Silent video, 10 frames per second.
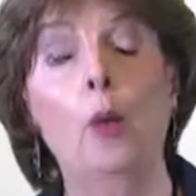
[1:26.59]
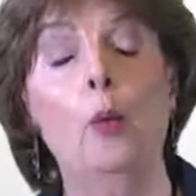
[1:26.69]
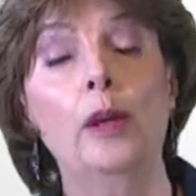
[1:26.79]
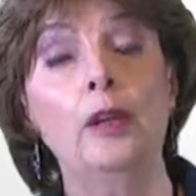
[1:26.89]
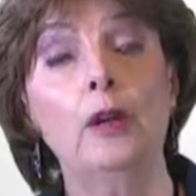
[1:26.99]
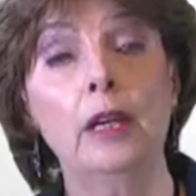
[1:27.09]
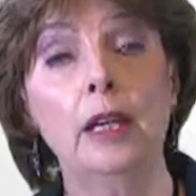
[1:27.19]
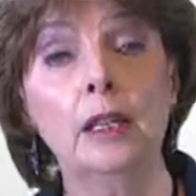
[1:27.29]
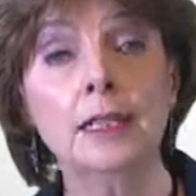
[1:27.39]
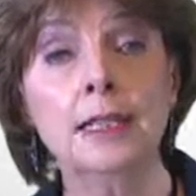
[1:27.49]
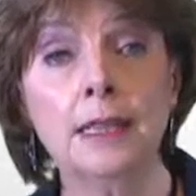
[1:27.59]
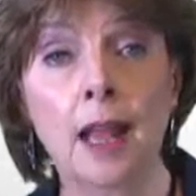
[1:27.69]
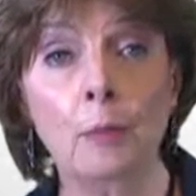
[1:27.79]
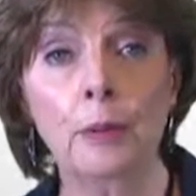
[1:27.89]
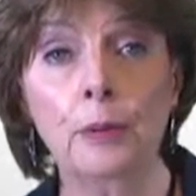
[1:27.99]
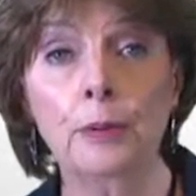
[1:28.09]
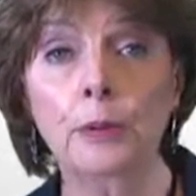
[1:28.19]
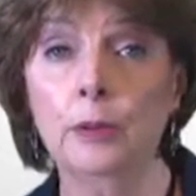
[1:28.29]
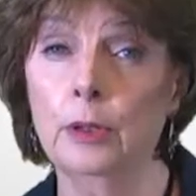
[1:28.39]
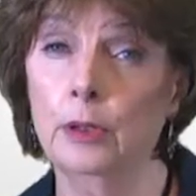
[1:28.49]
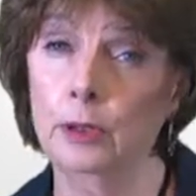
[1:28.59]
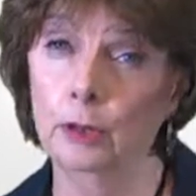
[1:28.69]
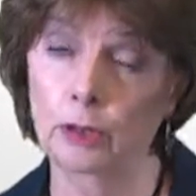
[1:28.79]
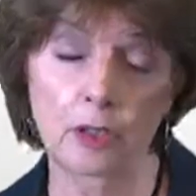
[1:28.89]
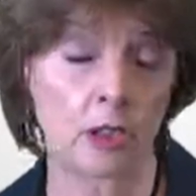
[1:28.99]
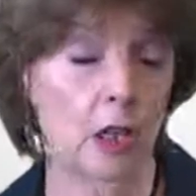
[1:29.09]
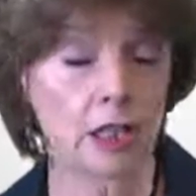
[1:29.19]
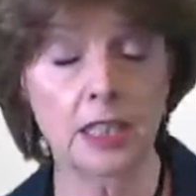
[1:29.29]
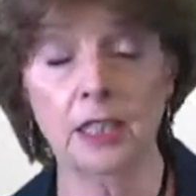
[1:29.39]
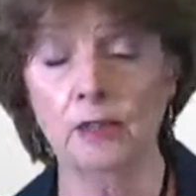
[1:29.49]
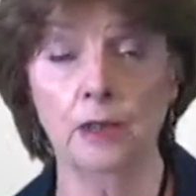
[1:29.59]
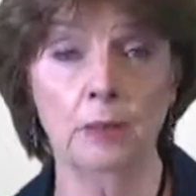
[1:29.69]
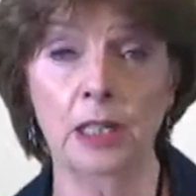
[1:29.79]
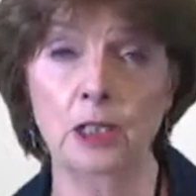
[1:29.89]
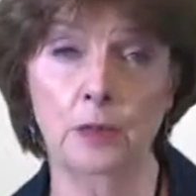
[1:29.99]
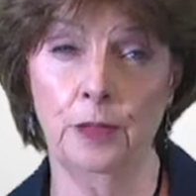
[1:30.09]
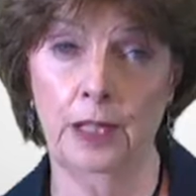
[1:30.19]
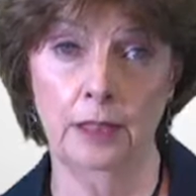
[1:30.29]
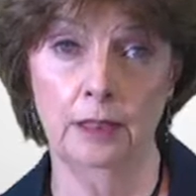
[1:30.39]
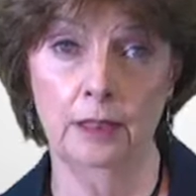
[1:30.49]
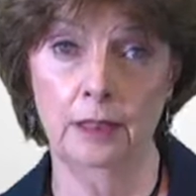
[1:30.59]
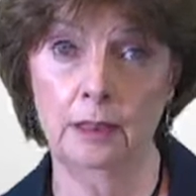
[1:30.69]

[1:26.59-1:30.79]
When you're in a slump, you're not in for much fun.